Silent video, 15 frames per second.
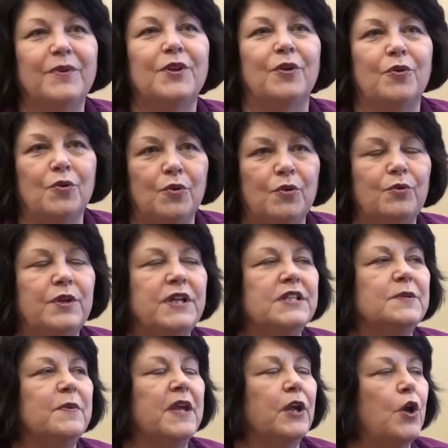you know, who
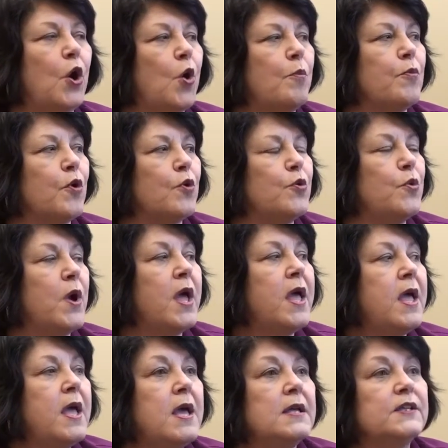need to be at home or who.
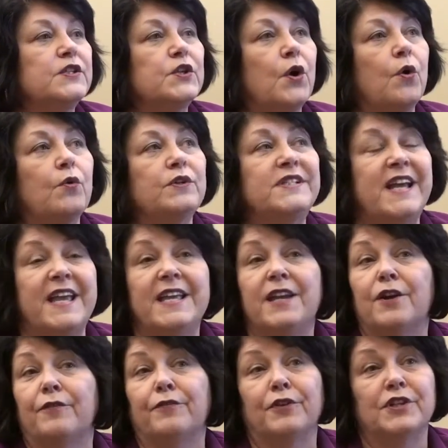So
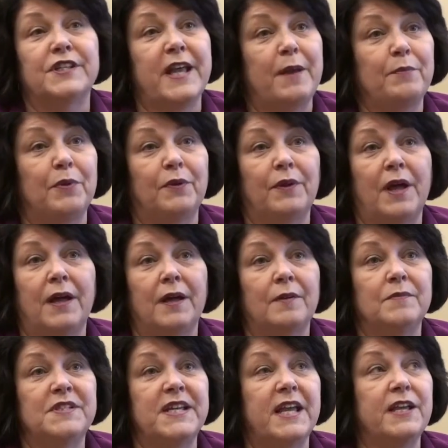daycare, for example,
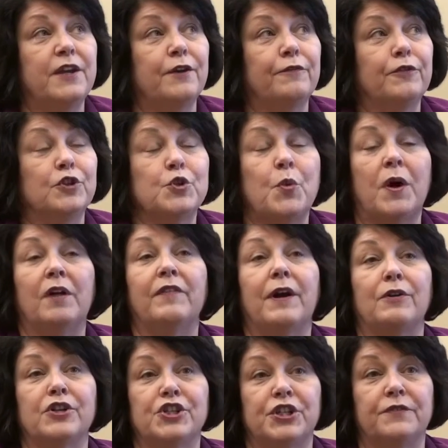daycare for a
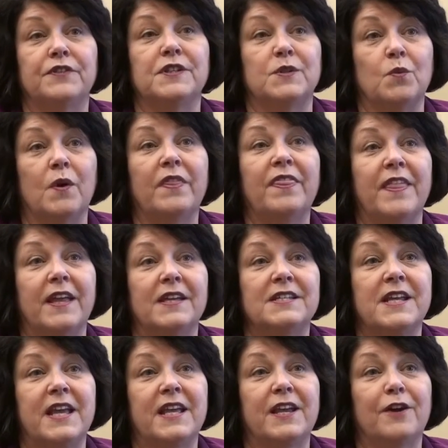12-hour shift is one
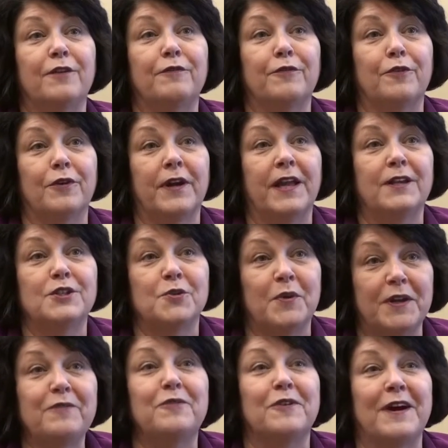thing. Daycare for a
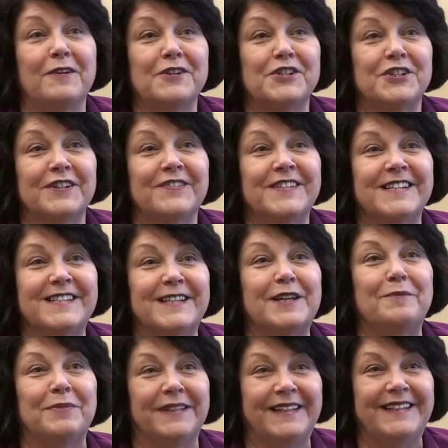24-hour shift is a
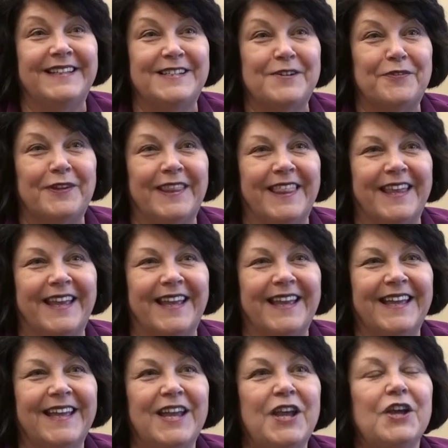completely different thing.
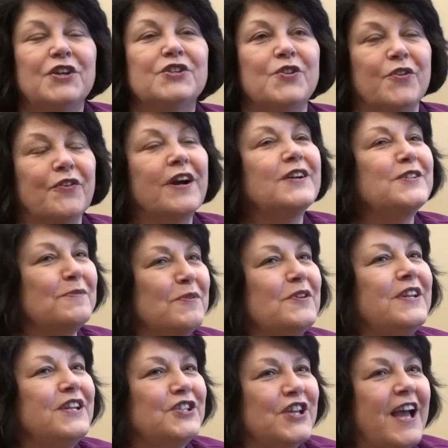So there are some
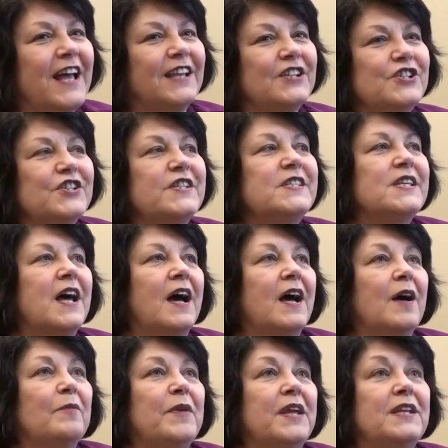unique challenges.
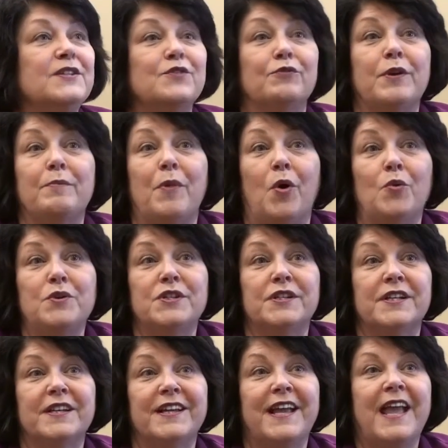It is remote,
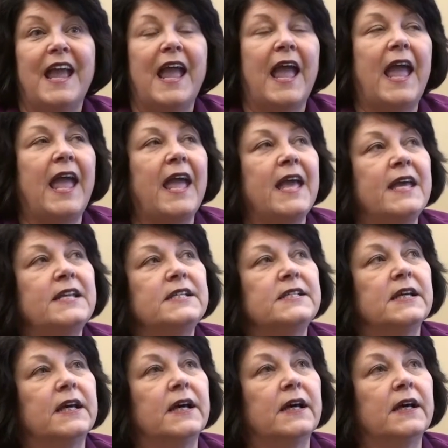and